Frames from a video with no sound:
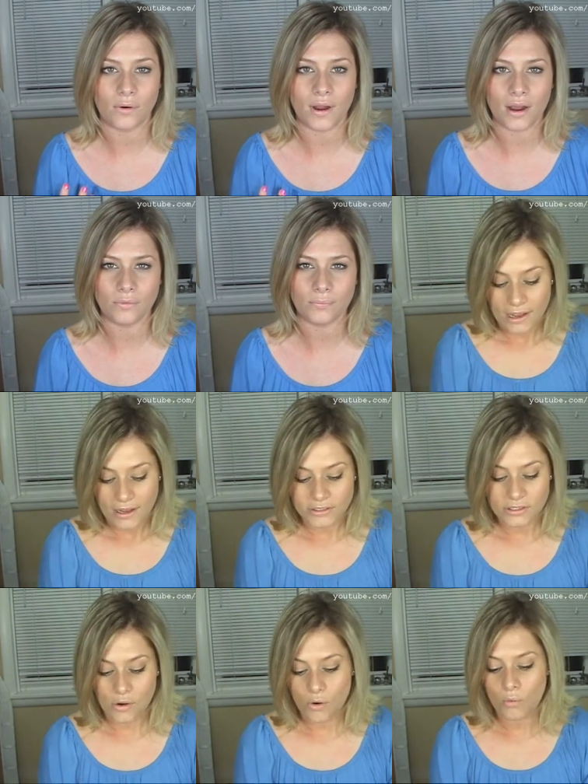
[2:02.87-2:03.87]
out.
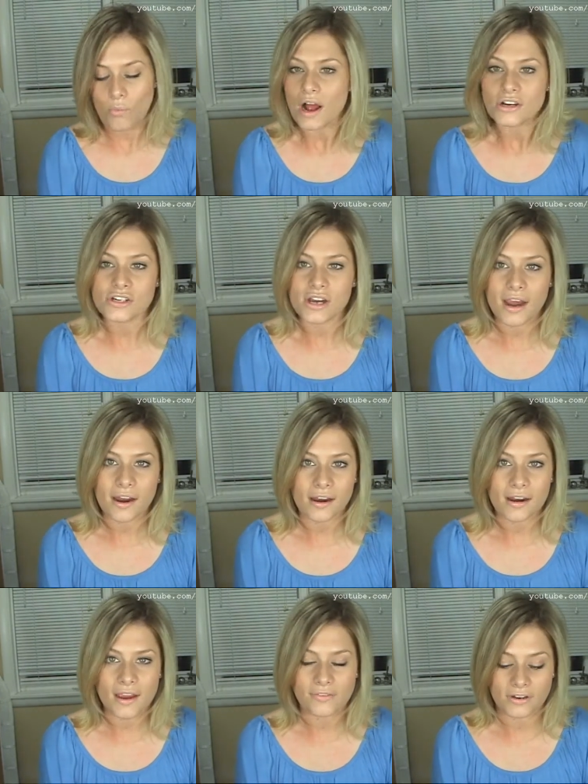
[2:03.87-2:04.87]
So wash your hair
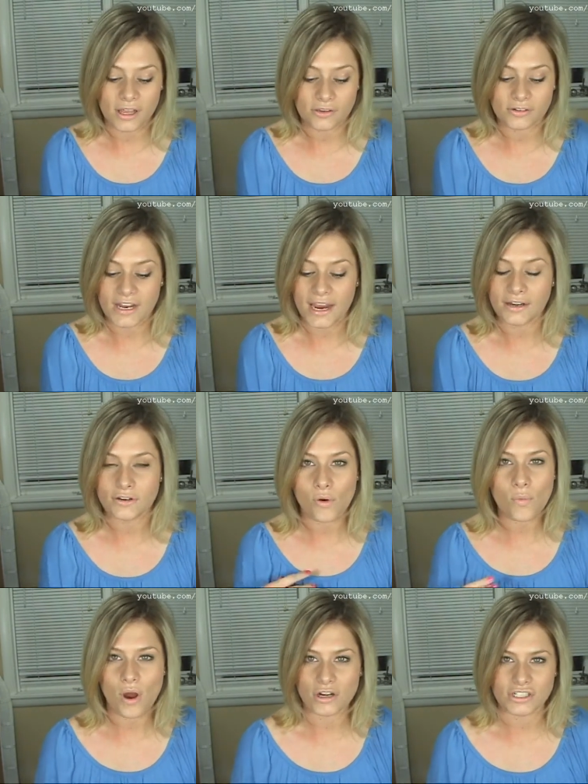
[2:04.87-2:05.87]
every other day. Don't
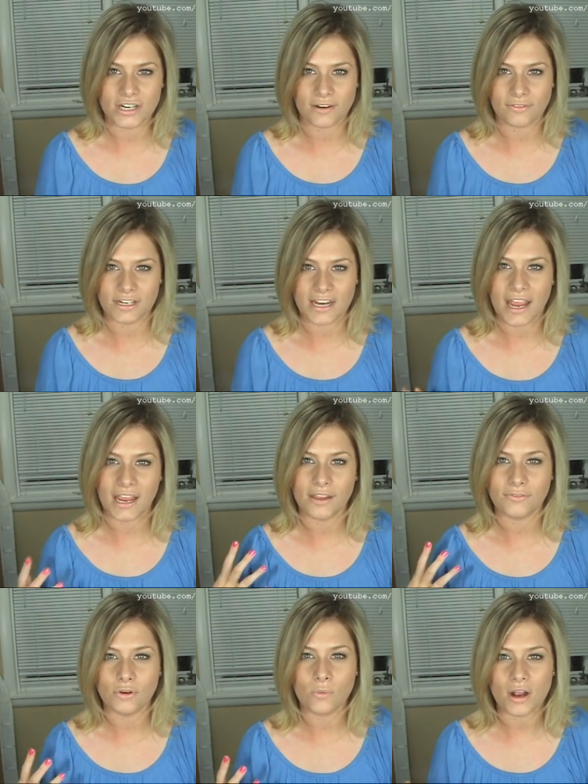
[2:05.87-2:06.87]
wash it every day. If
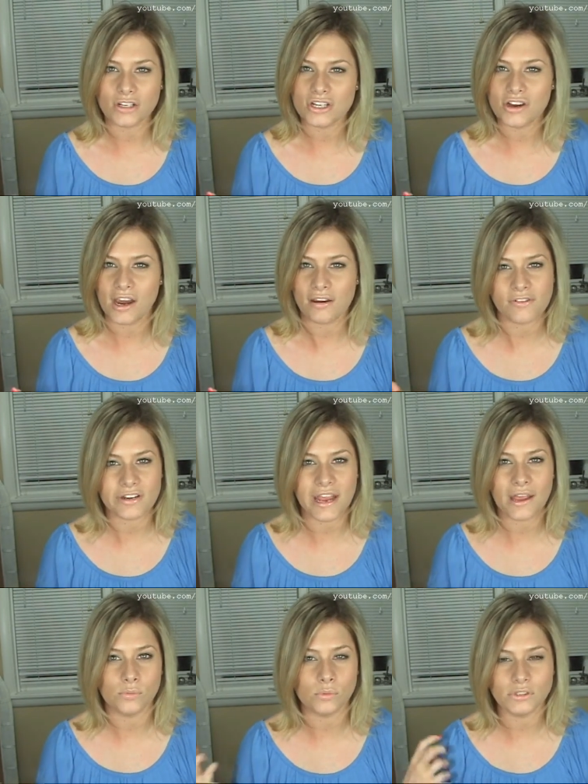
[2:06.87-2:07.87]
you're washing your hair every day,
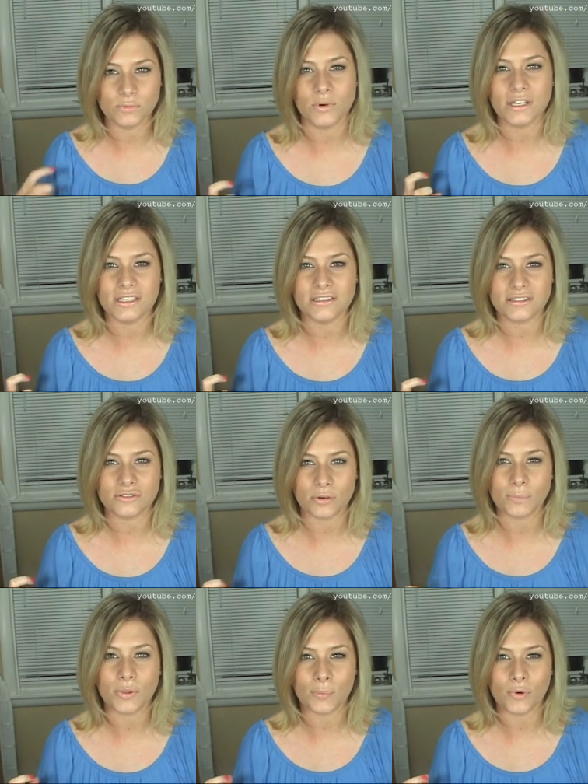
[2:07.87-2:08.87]
it will really
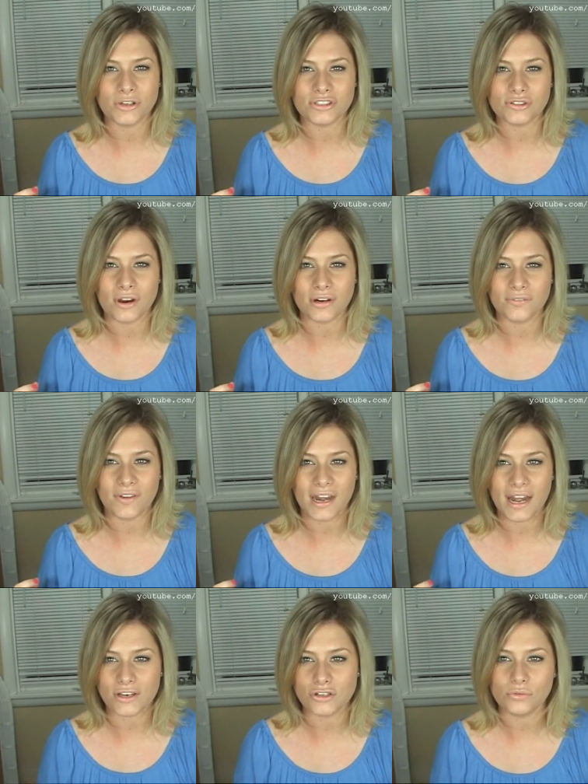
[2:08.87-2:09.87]
strip the moisture out of it,
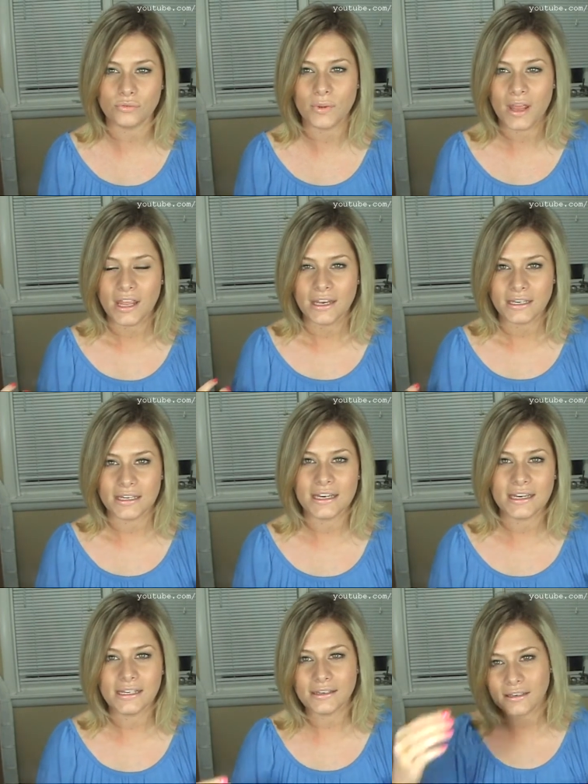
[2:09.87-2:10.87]
and you
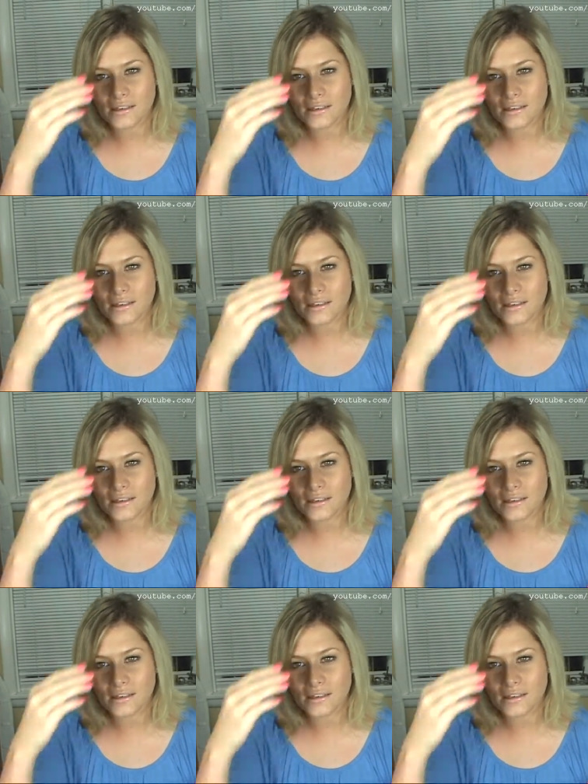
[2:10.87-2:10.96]
need